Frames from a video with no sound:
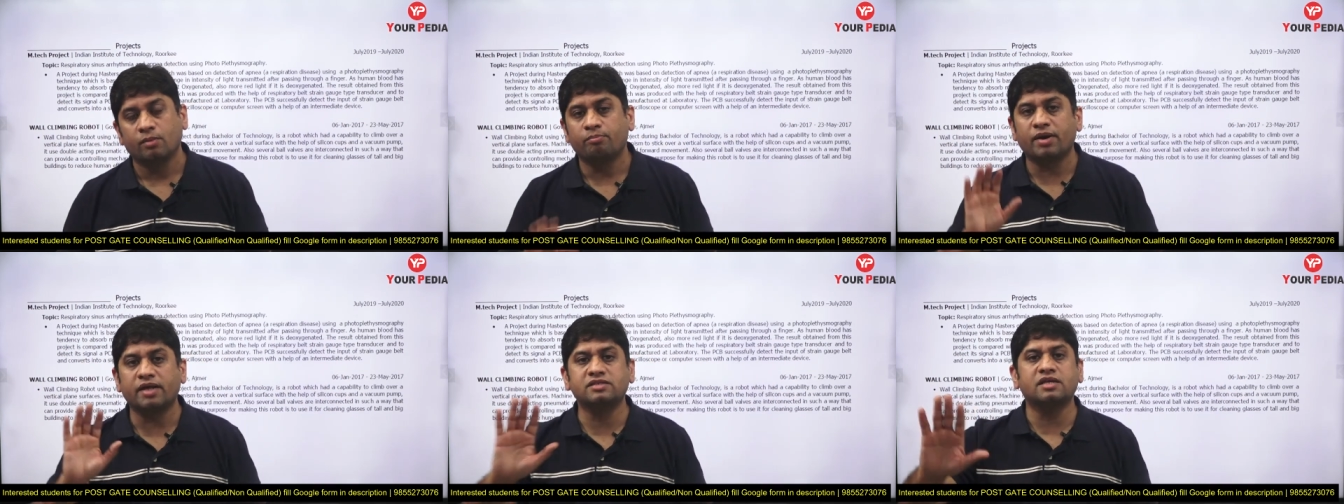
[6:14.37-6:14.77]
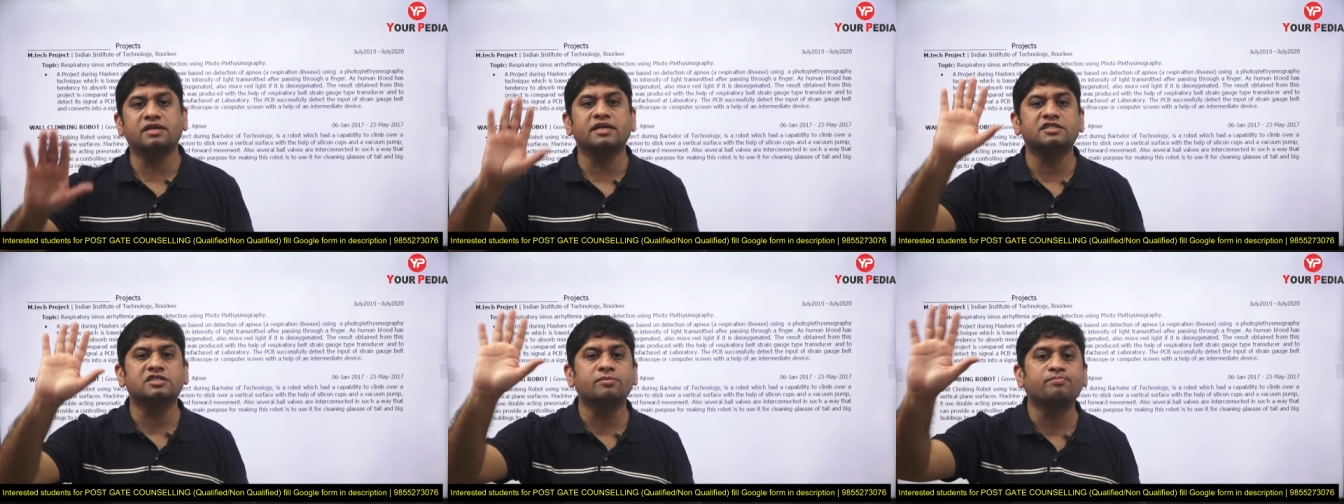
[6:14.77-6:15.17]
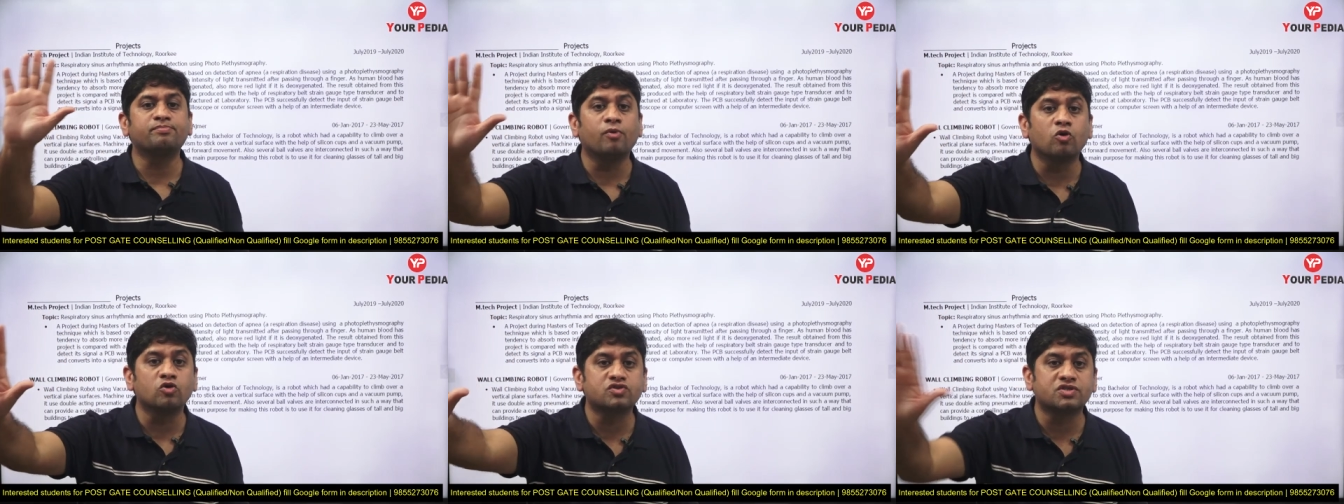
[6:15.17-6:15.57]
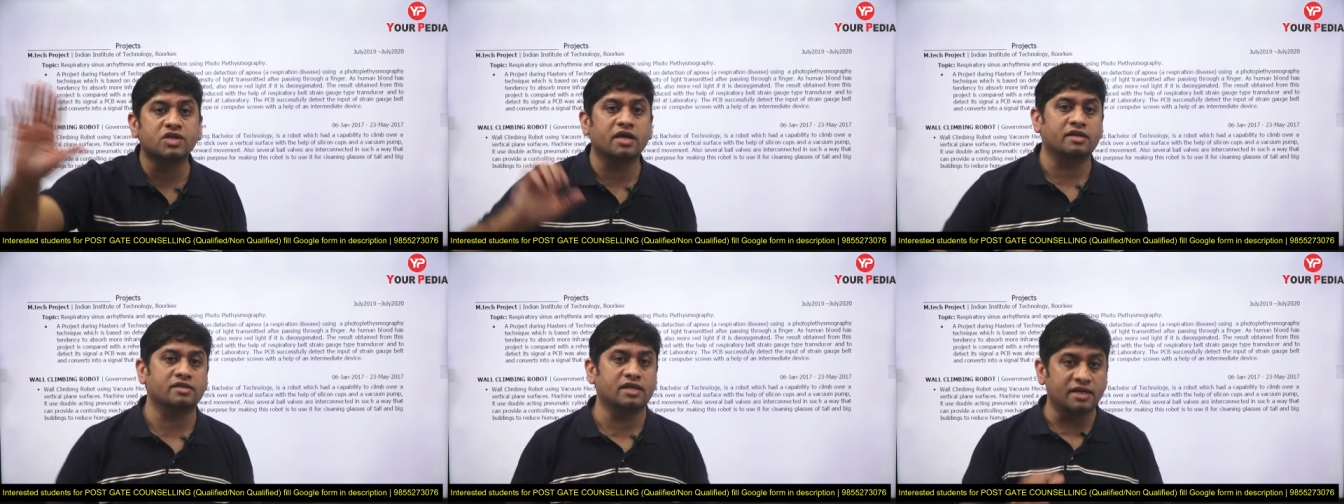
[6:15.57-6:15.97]
presentation
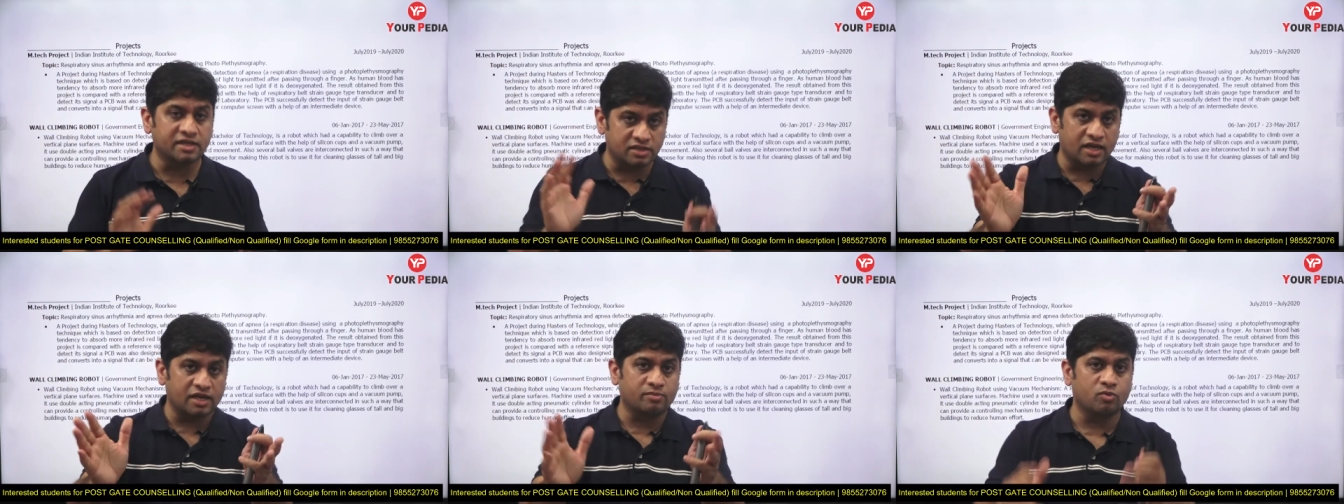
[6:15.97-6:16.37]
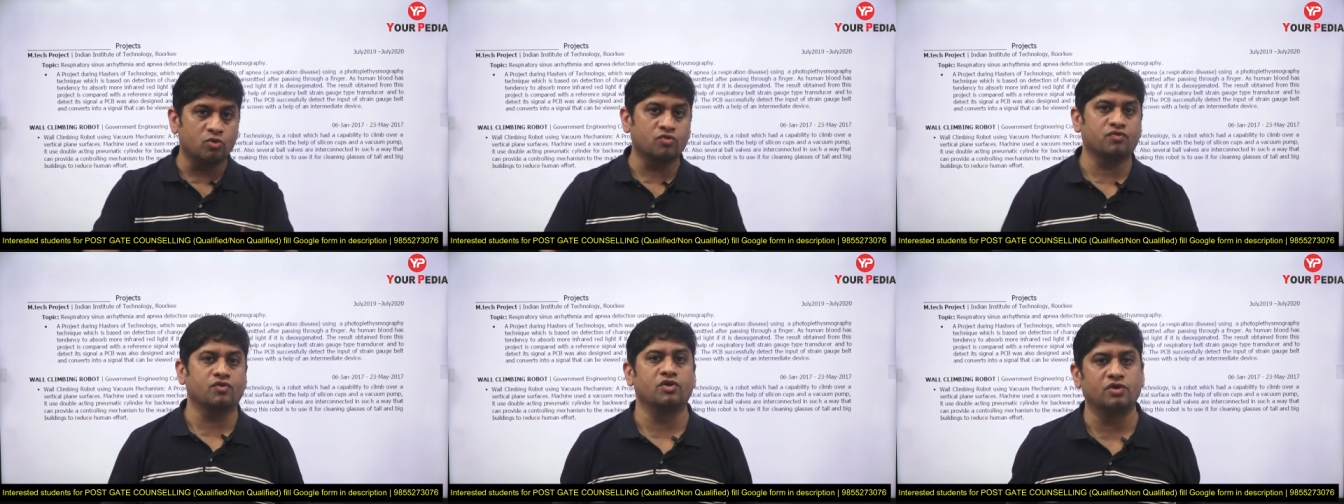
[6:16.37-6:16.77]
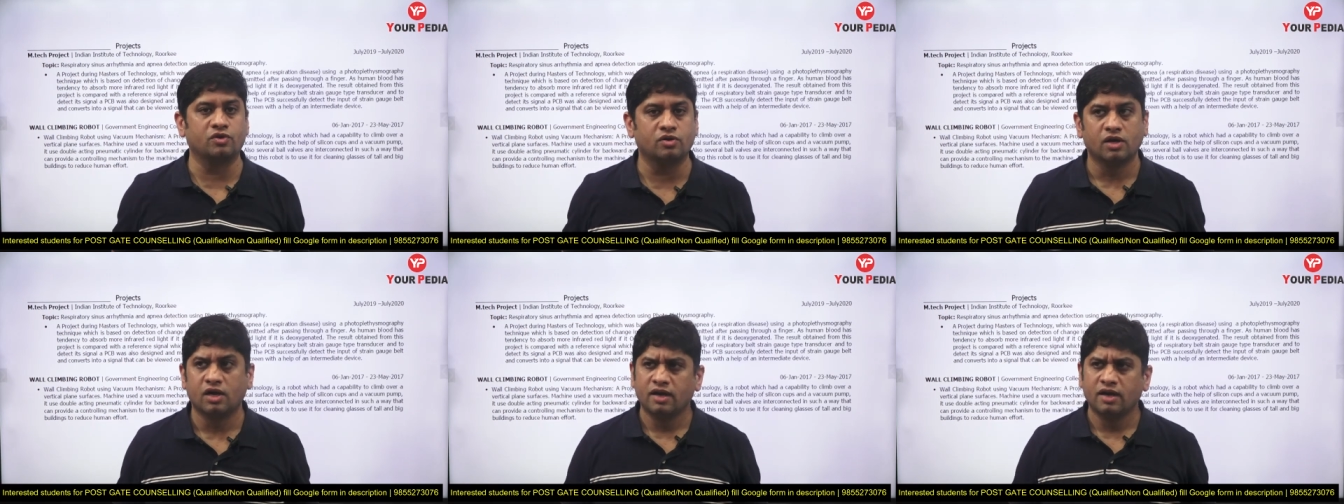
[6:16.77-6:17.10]
poster, that is like portfolio.